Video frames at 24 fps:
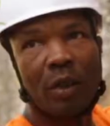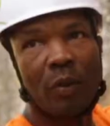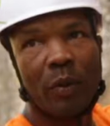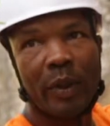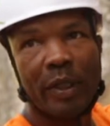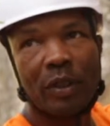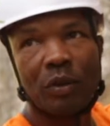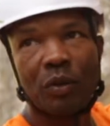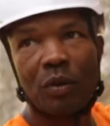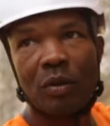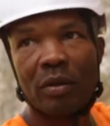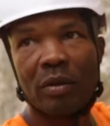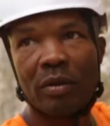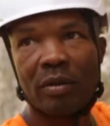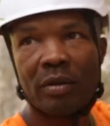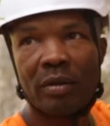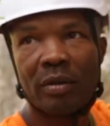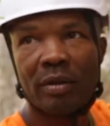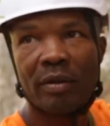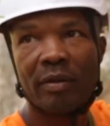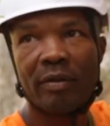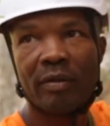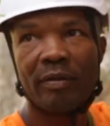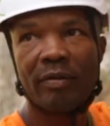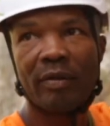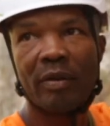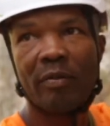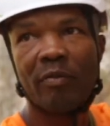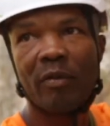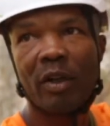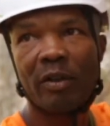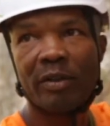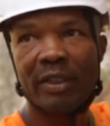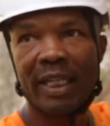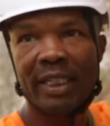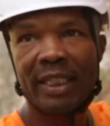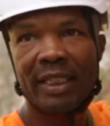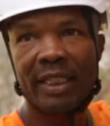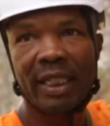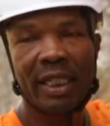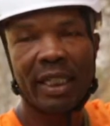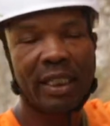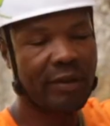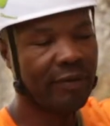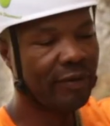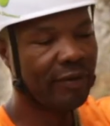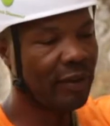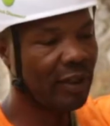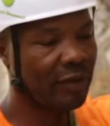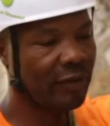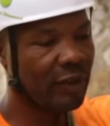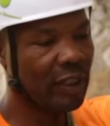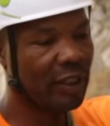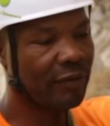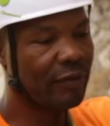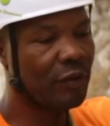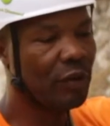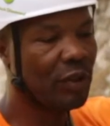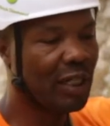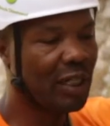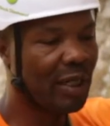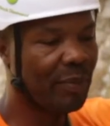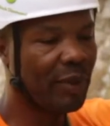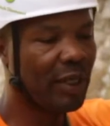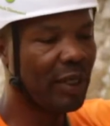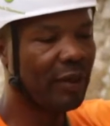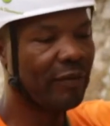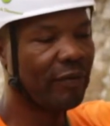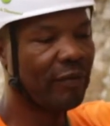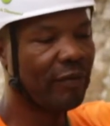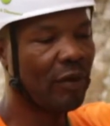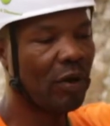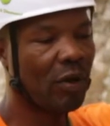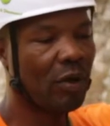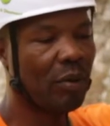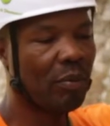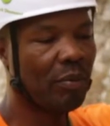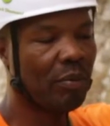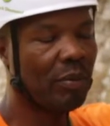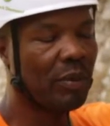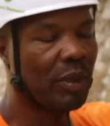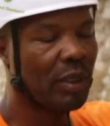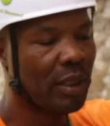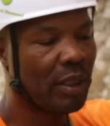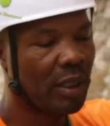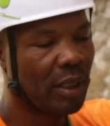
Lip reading: the quick draw from rotating any further. If you clip it from